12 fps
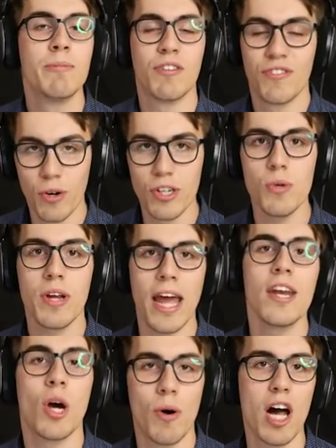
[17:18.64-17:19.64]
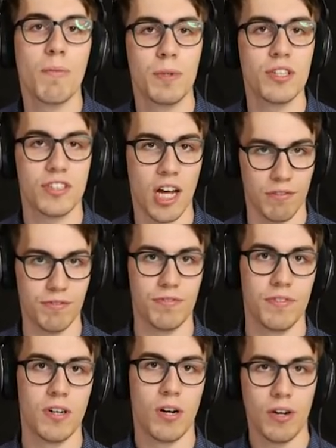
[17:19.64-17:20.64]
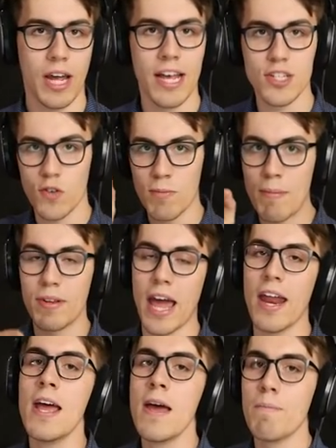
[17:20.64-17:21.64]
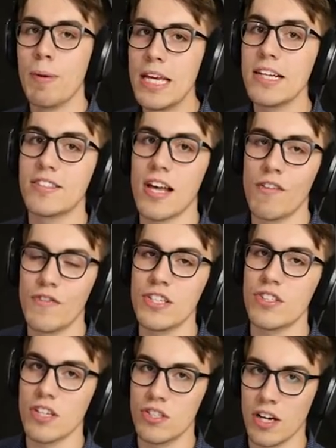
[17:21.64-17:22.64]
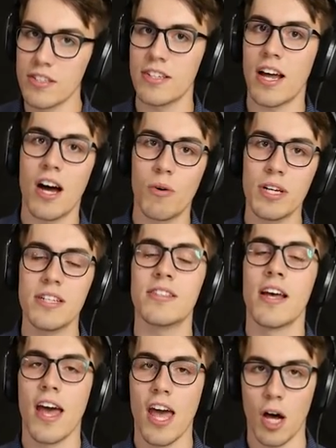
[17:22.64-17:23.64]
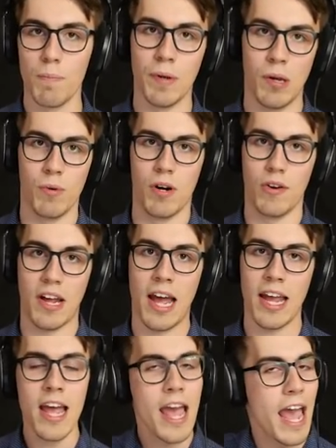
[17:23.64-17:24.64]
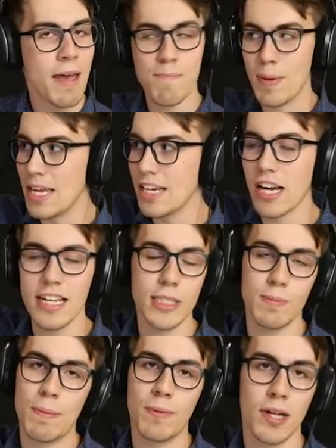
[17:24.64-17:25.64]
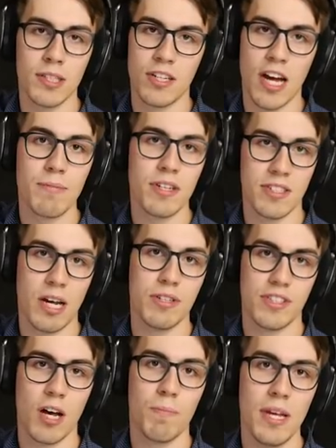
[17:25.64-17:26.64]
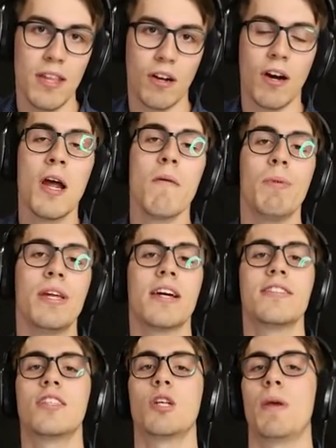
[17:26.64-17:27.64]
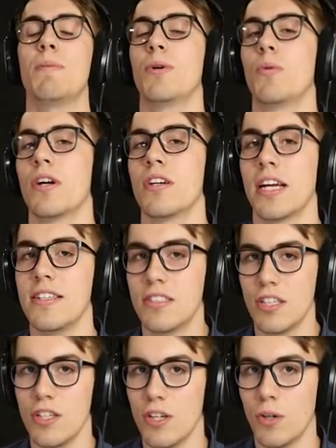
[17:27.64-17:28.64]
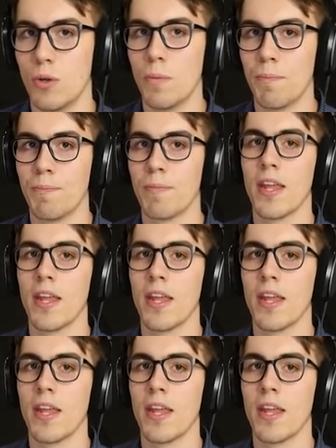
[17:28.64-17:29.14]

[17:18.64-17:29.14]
before you get no help yourself. Okay, so remember that. Being selfish doesn't always help you, okay? And being nice to people all the time doesn't always help either. Be nice to the people who are nice to you